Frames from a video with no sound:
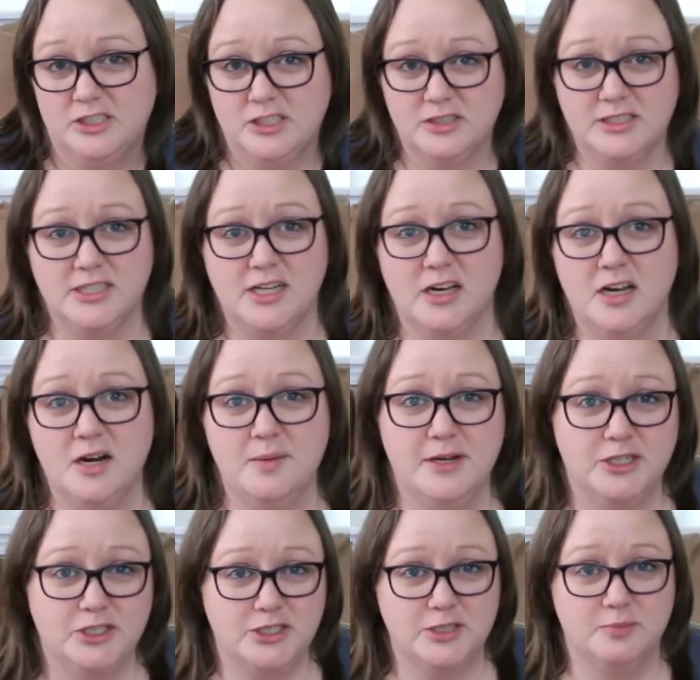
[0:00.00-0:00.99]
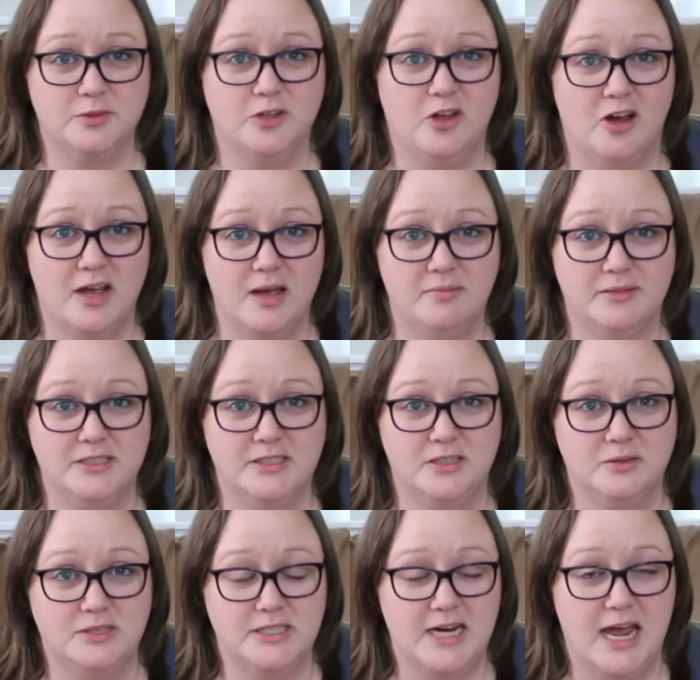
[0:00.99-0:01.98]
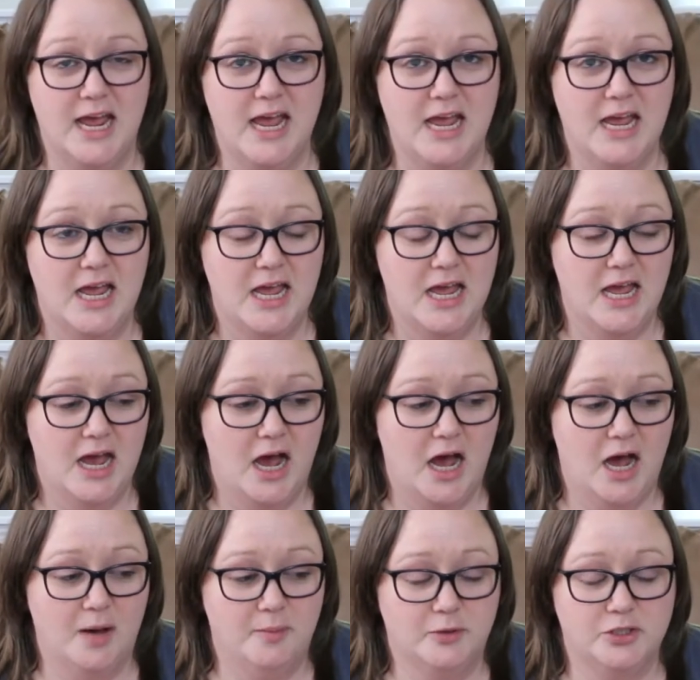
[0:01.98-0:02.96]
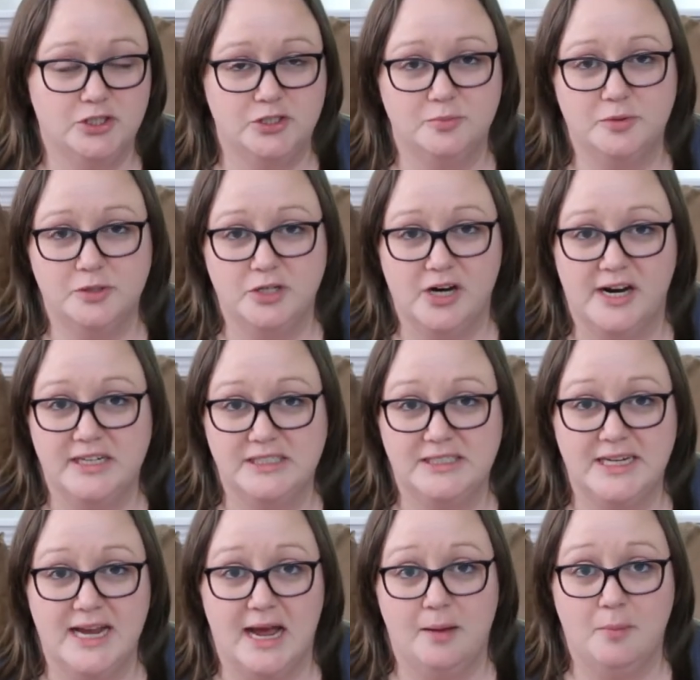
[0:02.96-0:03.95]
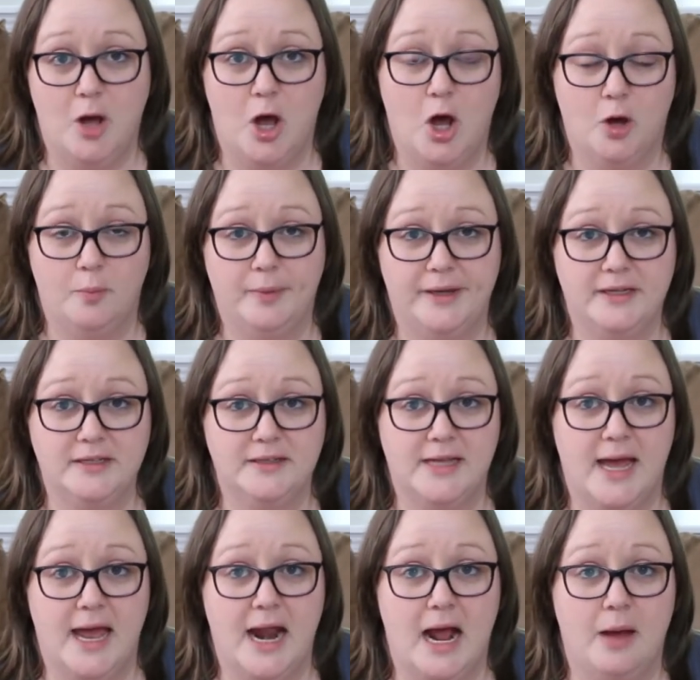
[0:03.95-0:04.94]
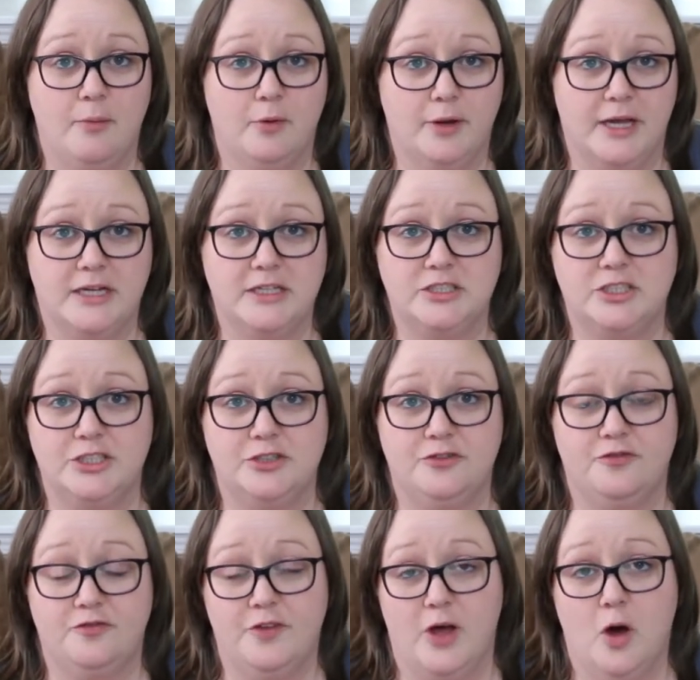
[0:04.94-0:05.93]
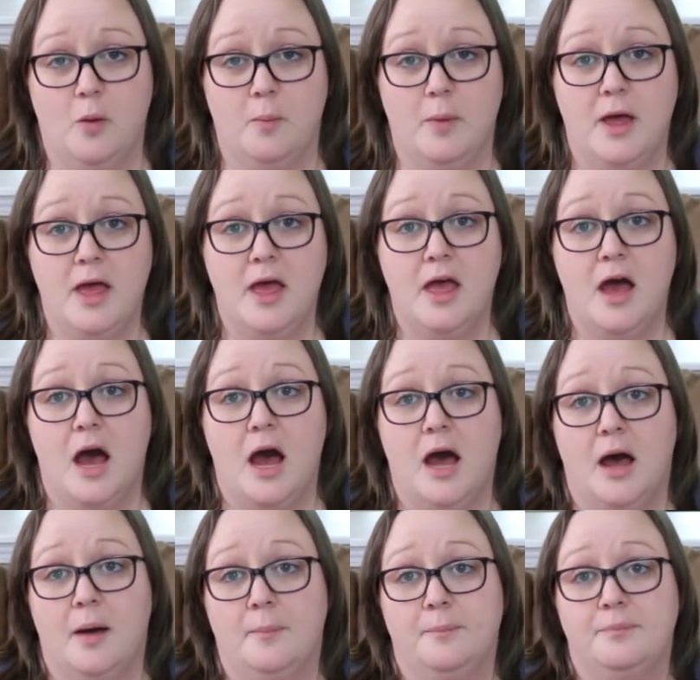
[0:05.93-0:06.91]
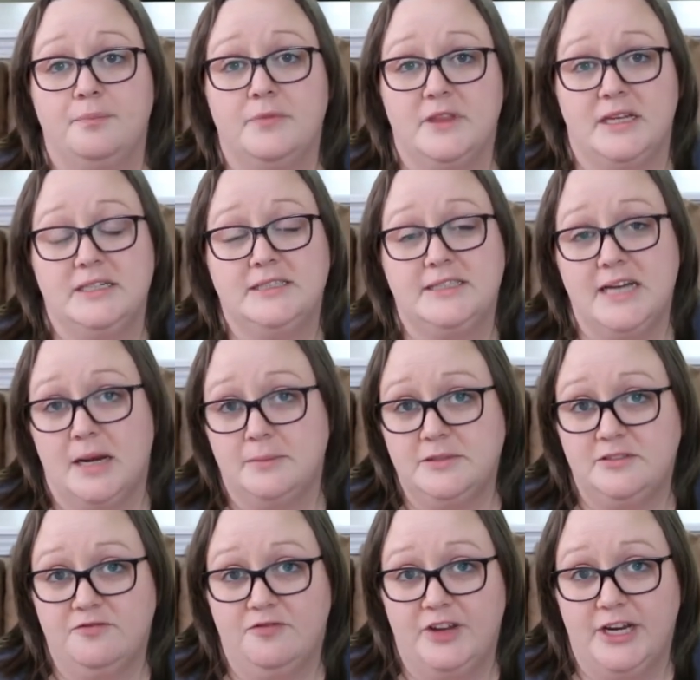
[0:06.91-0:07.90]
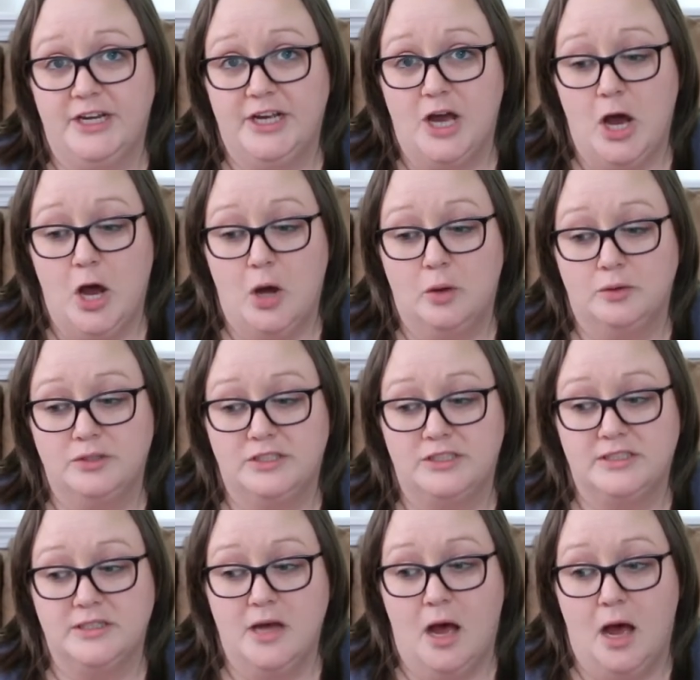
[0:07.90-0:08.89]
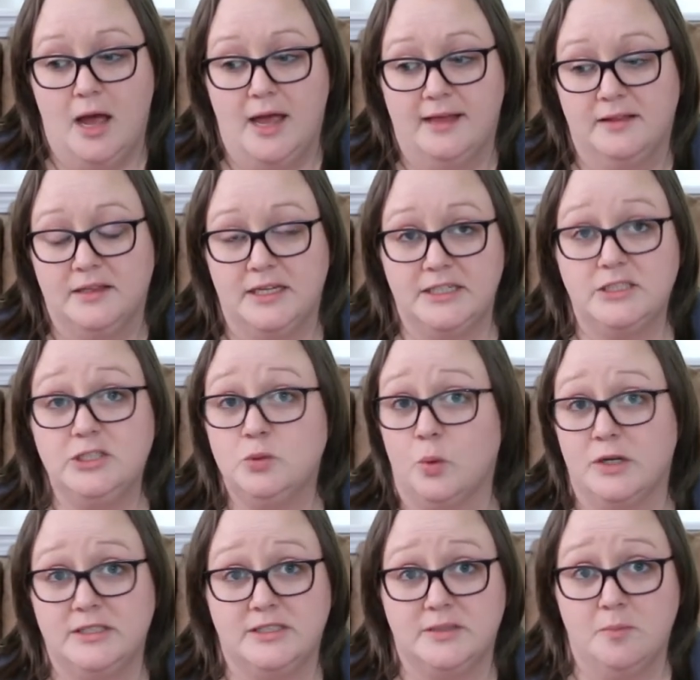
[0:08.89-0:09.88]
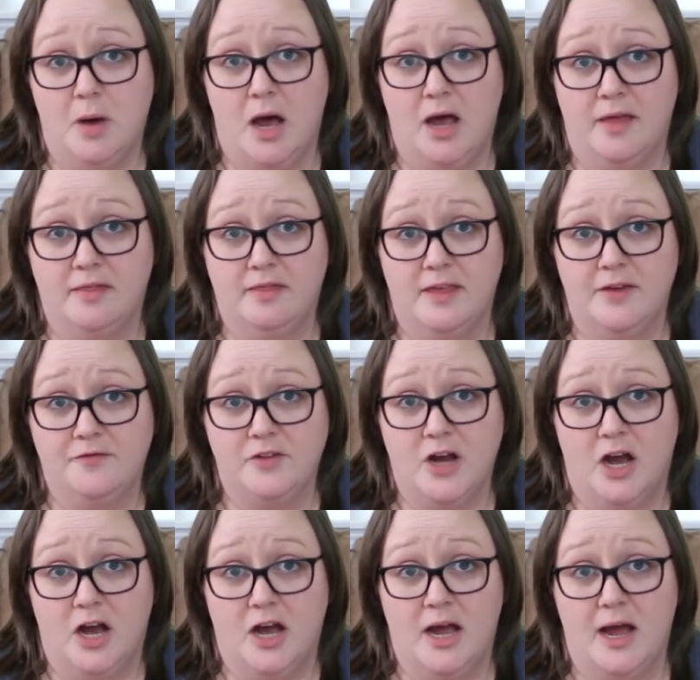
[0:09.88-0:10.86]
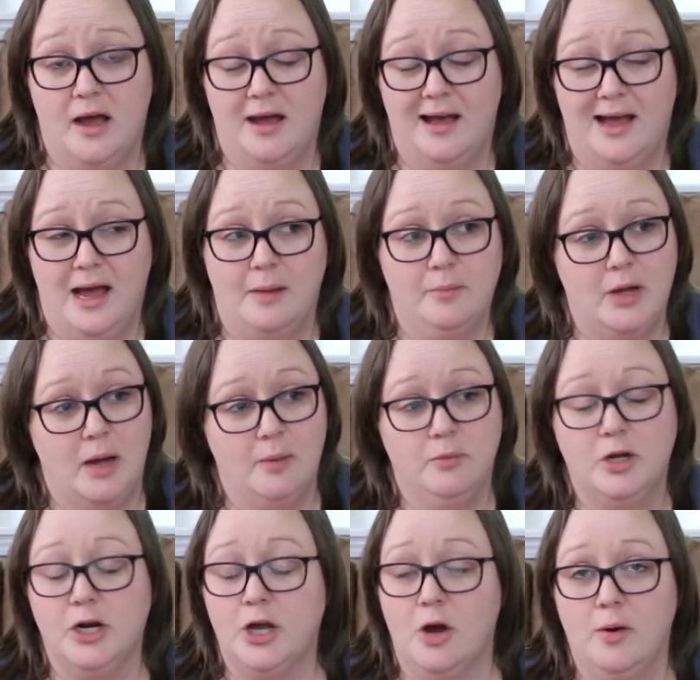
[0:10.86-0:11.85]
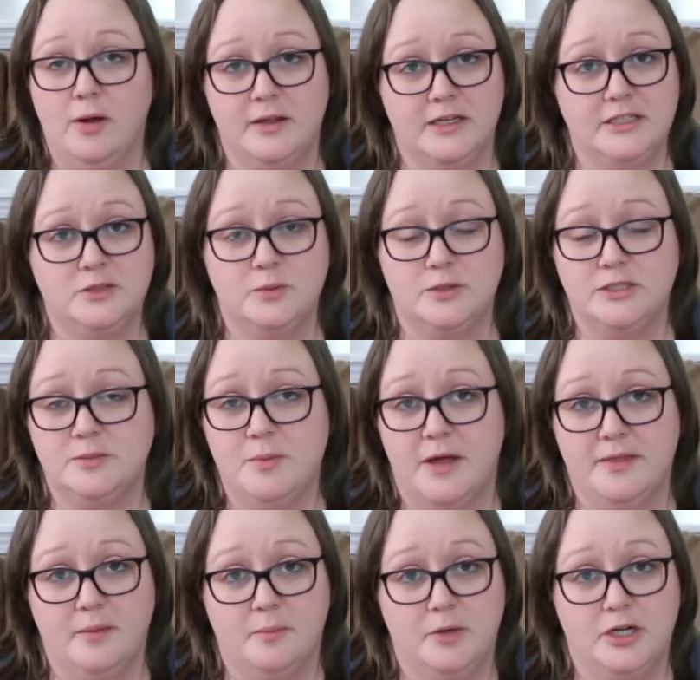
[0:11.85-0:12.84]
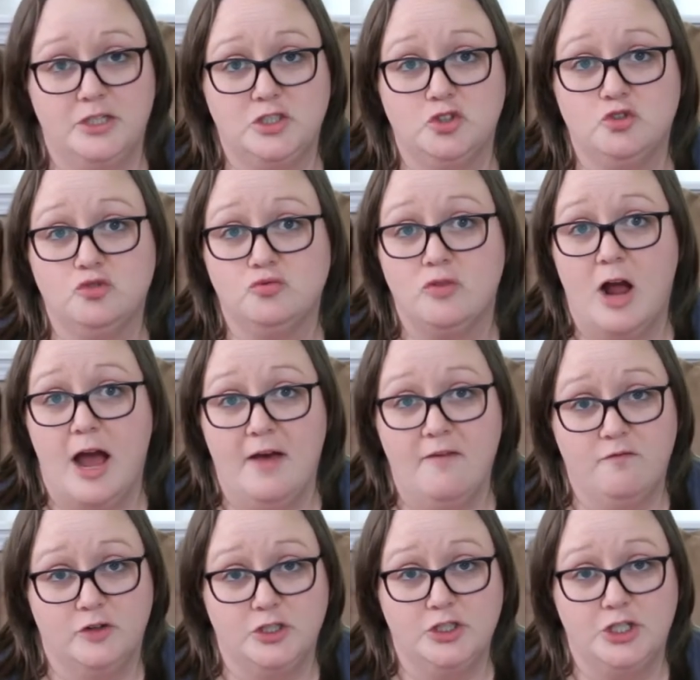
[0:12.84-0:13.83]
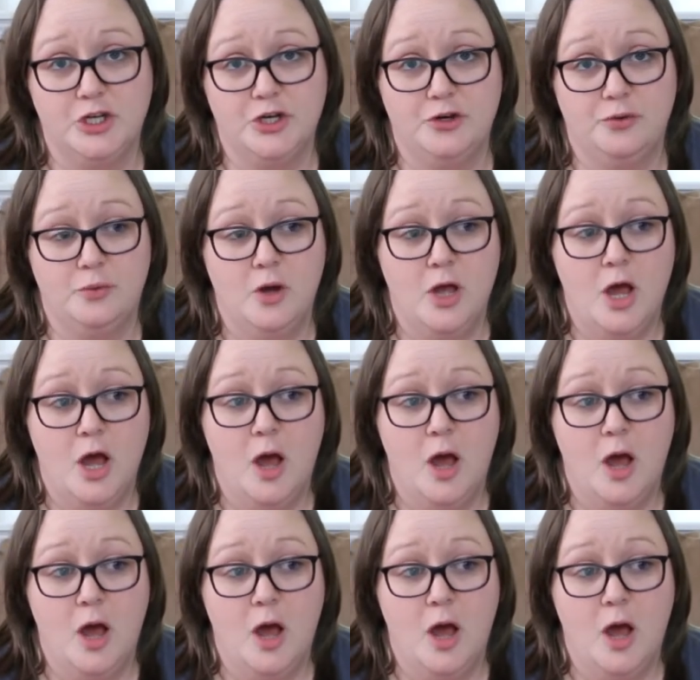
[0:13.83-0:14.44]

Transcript: So it's not going to be a super long episode today um, or super crazy. I'm hoping that I will get to film um, these types of videos uh, at least once a month. If not, I'm, I'm going to go at least once a month. I'm going to try for two.